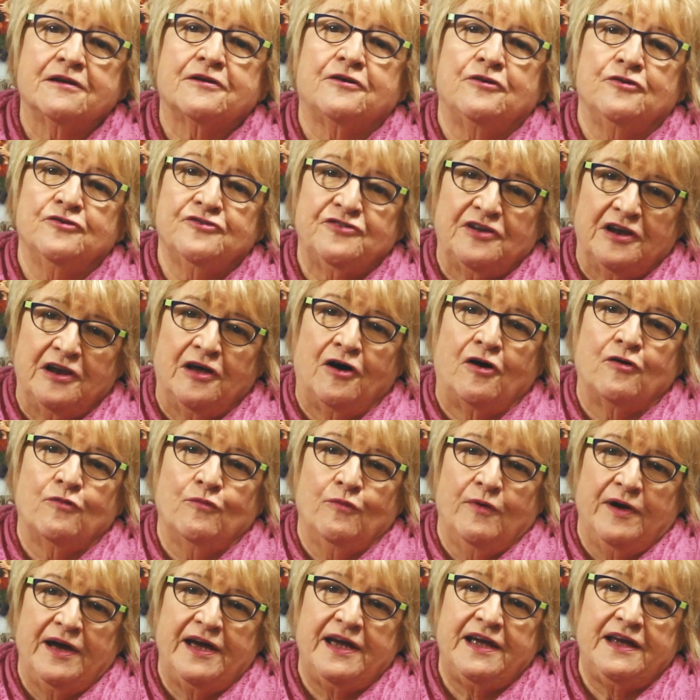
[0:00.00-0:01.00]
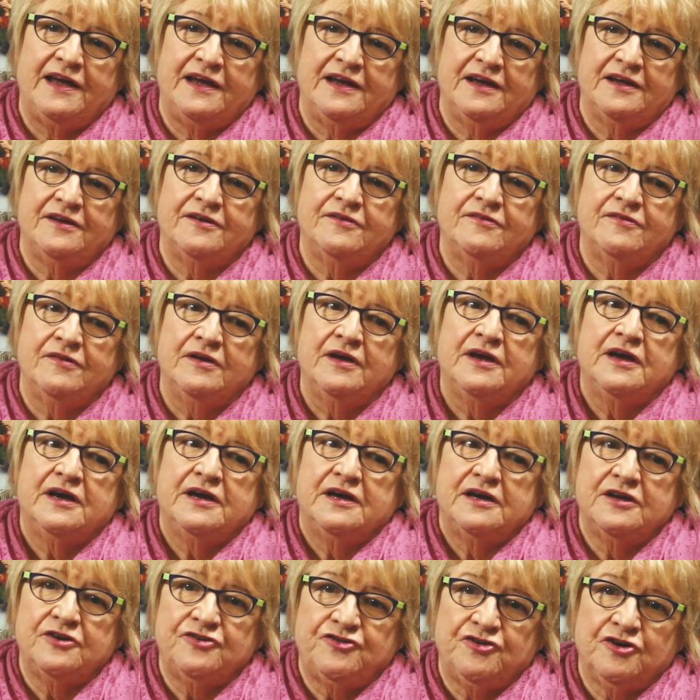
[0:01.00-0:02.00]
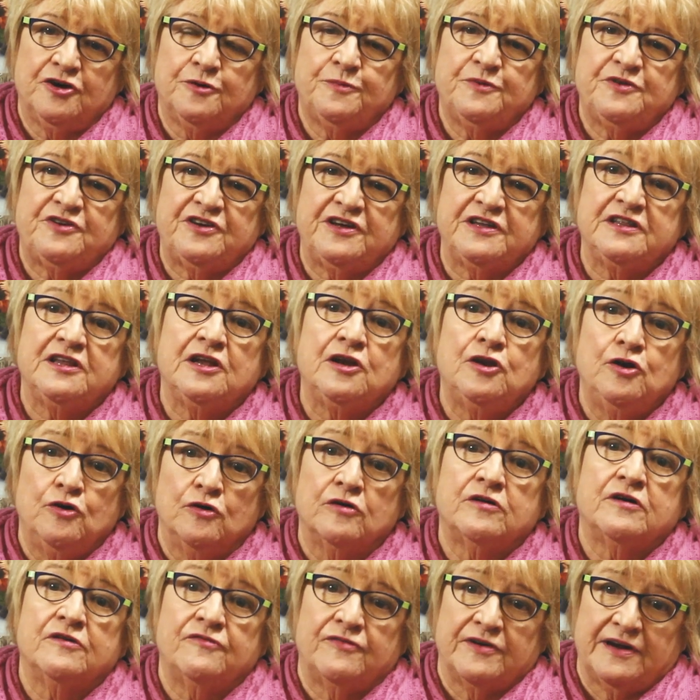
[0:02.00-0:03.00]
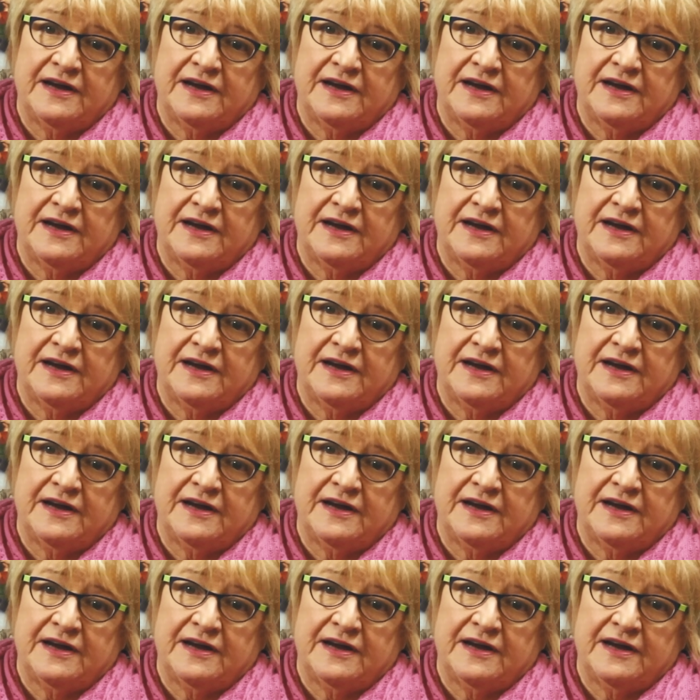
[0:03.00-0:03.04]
goes a long way in interpreting the look of a